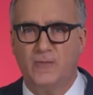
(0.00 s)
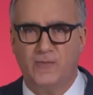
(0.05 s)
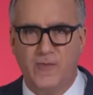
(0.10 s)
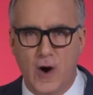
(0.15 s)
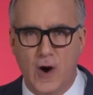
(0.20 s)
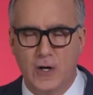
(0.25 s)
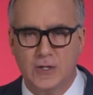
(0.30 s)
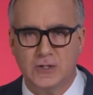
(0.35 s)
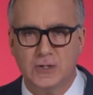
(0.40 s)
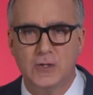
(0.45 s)
it
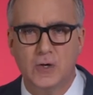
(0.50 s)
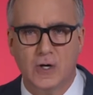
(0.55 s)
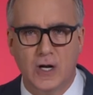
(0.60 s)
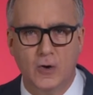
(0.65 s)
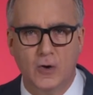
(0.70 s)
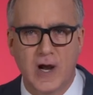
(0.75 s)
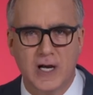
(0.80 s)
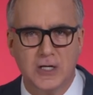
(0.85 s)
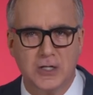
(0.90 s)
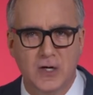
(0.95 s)
first to
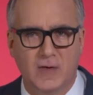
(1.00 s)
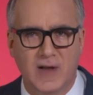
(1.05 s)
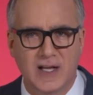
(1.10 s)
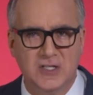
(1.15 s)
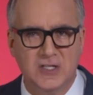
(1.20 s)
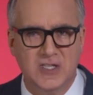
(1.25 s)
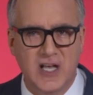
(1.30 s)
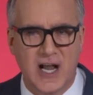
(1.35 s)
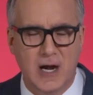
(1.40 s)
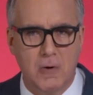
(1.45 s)
congressional
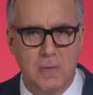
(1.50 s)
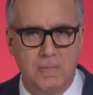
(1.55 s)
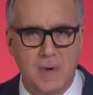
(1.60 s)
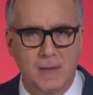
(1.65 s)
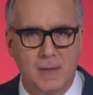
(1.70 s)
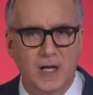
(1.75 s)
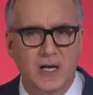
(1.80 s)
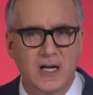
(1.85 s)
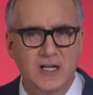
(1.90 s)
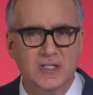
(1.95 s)
and Senate
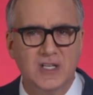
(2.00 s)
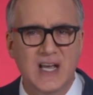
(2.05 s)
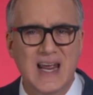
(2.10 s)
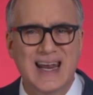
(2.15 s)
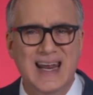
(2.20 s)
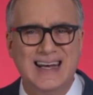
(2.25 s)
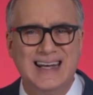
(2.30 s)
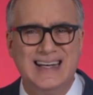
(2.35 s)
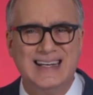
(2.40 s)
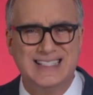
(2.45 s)
Republicans
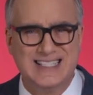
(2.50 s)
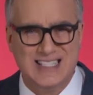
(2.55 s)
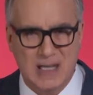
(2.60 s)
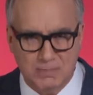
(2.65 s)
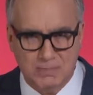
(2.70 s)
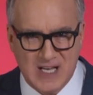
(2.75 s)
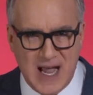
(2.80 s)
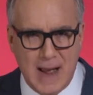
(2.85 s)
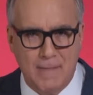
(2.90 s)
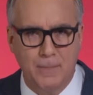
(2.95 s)
in
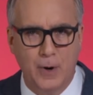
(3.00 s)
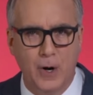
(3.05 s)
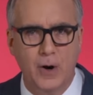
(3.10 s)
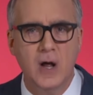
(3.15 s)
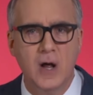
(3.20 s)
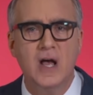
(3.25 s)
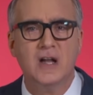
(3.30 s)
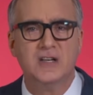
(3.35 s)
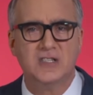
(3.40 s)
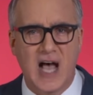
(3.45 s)
September.